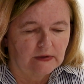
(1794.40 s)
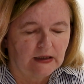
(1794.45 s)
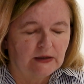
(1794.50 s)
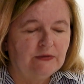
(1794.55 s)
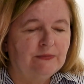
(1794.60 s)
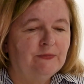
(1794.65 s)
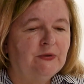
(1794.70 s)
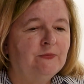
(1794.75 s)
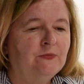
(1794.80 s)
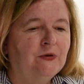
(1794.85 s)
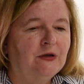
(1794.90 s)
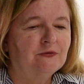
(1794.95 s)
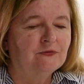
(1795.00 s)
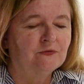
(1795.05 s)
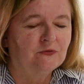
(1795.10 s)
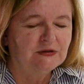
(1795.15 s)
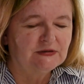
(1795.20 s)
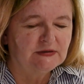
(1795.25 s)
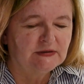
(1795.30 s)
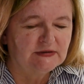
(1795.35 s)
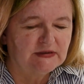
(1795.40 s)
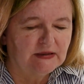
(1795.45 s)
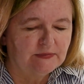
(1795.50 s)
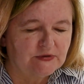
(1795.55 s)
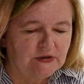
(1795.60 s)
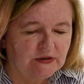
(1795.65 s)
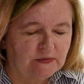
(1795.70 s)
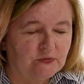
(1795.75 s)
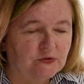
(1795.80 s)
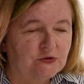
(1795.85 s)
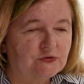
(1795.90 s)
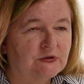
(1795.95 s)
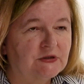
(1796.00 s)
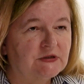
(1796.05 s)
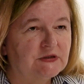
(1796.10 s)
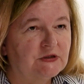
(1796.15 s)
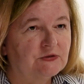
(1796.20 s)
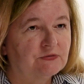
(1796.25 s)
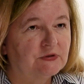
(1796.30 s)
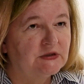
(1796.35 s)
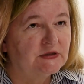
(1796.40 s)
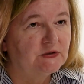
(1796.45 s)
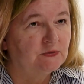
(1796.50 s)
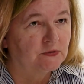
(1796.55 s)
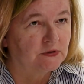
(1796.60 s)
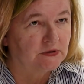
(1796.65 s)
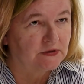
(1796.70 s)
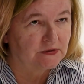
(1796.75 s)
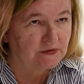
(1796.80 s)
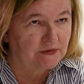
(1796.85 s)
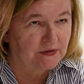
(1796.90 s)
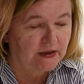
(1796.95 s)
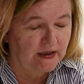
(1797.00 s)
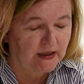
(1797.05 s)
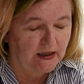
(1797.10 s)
I remember I was in September 2021